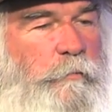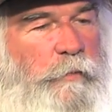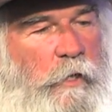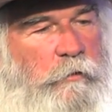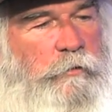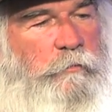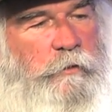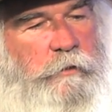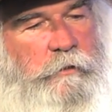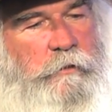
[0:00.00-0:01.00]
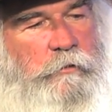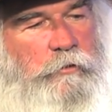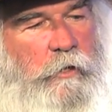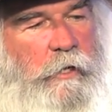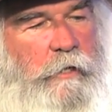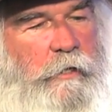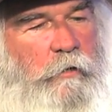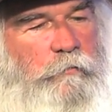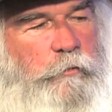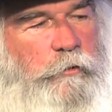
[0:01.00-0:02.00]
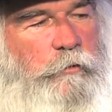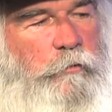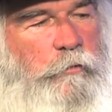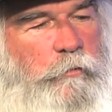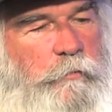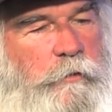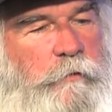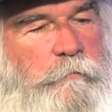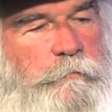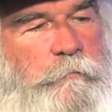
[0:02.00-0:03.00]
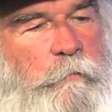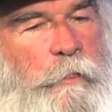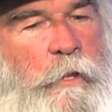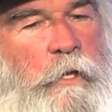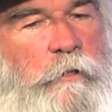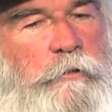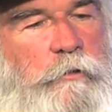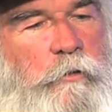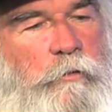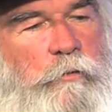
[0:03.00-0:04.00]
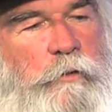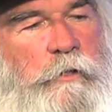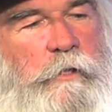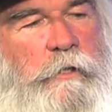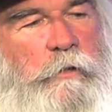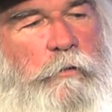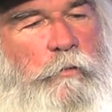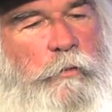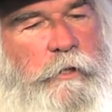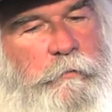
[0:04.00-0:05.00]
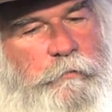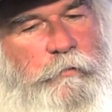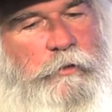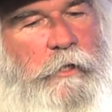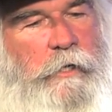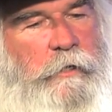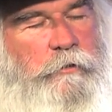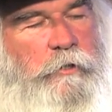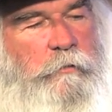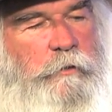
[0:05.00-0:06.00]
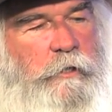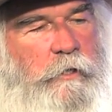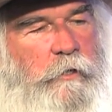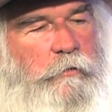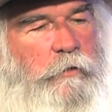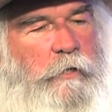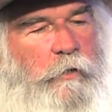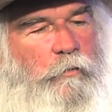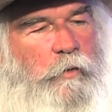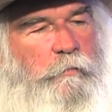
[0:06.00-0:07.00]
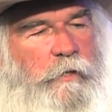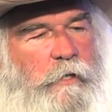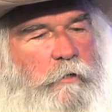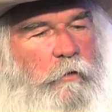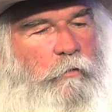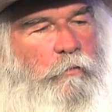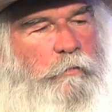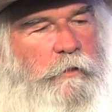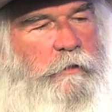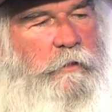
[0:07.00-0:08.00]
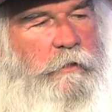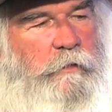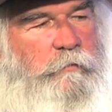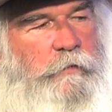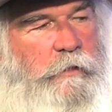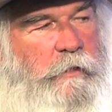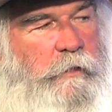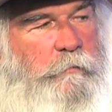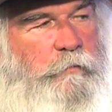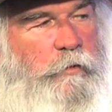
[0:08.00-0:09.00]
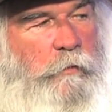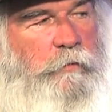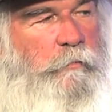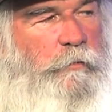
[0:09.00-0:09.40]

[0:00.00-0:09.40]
possibly trying out for the group. And so we sang some together, and I went back home, and then a couple of